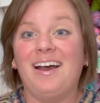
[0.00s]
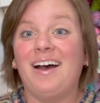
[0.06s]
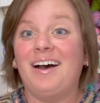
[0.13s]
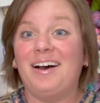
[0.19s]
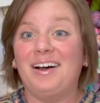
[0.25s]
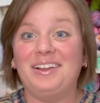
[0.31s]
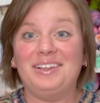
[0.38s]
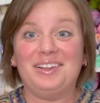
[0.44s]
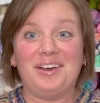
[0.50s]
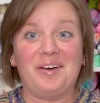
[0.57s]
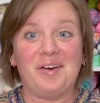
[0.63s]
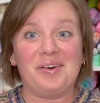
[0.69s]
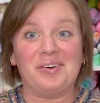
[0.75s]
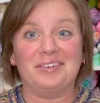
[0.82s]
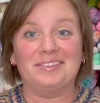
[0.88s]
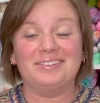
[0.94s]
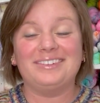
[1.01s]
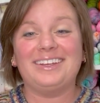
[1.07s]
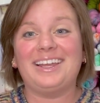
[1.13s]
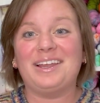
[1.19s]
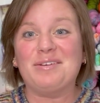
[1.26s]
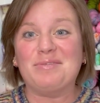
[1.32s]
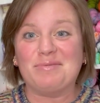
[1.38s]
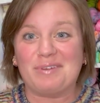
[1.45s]
Hello
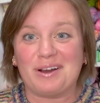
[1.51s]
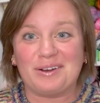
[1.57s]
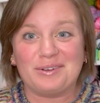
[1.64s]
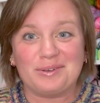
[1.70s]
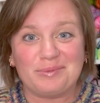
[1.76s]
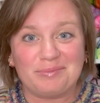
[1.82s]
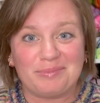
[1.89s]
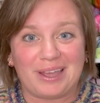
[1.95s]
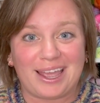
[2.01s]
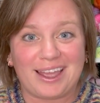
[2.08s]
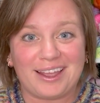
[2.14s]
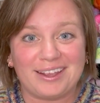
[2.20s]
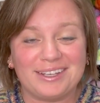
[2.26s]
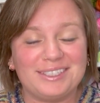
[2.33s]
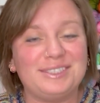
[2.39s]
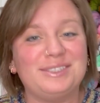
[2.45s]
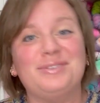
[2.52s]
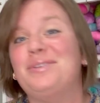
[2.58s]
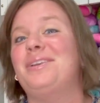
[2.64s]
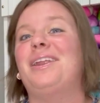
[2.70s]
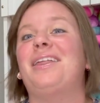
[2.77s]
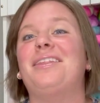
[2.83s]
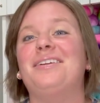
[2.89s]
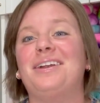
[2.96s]
and welcome back to
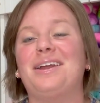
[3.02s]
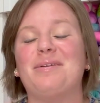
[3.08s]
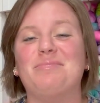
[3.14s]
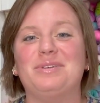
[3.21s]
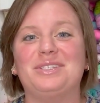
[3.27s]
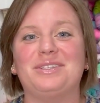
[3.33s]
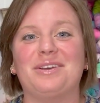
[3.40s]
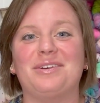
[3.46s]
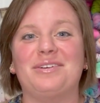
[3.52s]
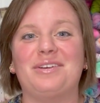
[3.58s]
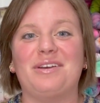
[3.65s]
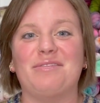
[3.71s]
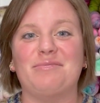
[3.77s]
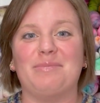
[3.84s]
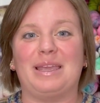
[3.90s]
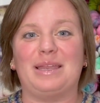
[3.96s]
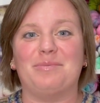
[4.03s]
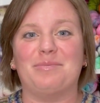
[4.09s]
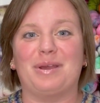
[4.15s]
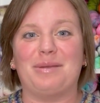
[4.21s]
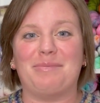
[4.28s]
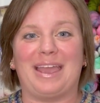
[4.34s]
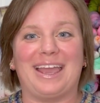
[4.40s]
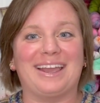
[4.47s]
another episode of Made by
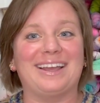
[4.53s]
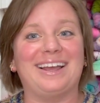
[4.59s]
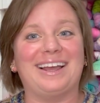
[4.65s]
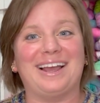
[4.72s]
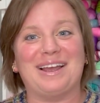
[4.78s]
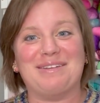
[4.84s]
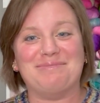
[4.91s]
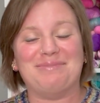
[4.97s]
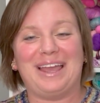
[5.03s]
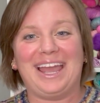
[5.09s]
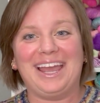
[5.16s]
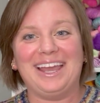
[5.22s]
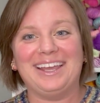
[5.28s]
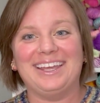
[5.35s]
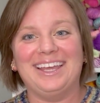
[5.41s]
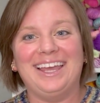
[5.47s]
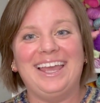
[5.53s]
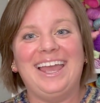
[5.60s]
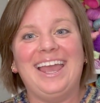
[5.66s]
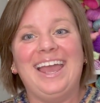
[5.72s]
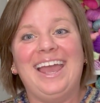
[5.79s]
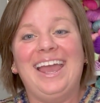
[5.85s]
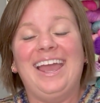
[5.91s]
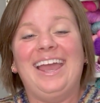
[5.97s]
Mac. I'm Mac
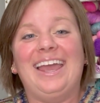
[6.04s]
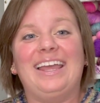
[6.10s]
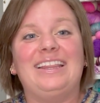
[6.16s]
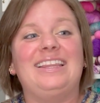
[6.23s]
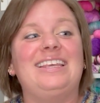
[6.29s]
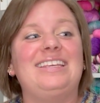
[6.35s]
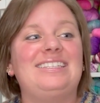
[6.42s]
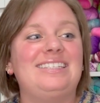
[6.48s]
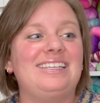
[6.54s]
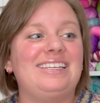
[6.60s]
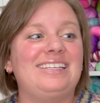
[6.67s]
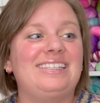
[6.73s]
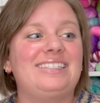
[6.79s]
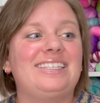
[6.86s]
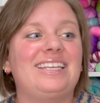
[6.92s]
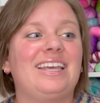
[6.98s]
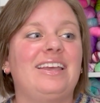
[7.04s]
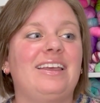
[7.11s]
and this is,